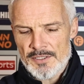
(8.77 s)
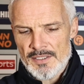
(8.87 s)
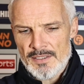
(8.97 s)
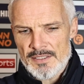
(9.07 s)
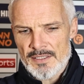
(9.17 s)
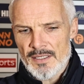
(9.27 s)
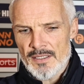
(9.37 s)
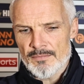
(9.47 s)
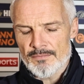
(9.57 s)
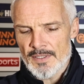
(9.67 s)
It's a
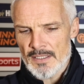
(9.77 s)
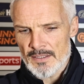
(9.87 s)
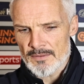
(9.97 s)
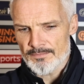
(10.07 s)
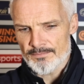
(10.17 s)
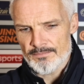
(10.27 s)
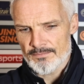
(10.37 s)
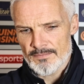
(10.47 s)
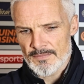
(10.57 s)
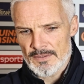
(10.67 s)
game that
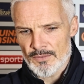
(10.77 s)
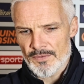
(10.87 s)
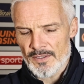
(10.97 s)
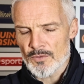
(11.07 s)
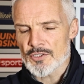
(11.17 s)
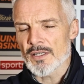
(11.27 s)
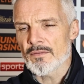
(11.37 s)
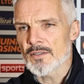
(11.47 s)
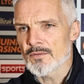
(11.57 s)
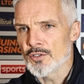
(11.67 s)
I don't think we should
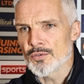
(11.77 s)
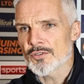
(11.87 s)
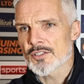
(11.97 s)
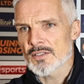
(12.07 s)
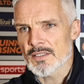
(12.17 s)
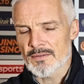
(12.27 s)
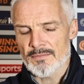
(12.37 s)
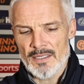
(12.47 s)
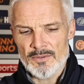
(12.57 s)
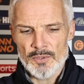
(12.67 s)
ever lose,
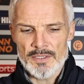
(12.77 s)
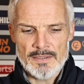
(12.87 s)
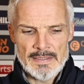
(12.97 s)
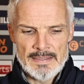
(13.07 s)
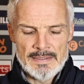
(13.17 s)
and had we